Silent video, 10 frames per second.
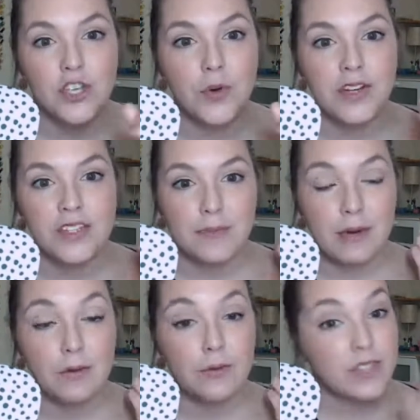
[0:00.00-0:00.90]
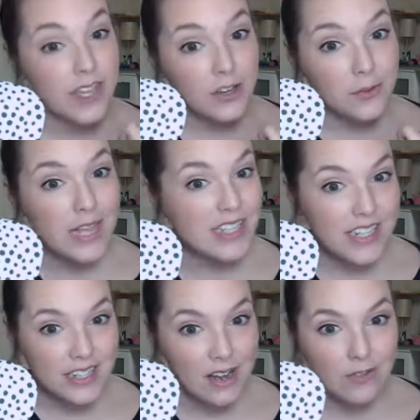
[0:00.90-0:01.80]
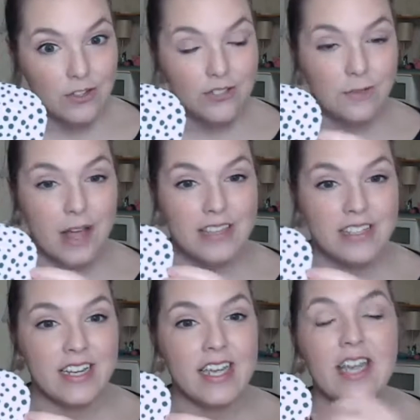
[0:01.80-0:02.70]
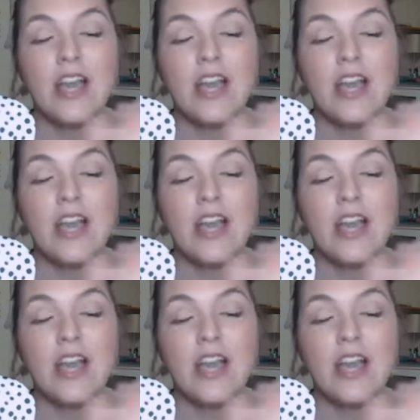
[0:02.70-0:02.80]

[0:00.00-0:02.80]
So it is made with recycled plastic, not virgin plastic,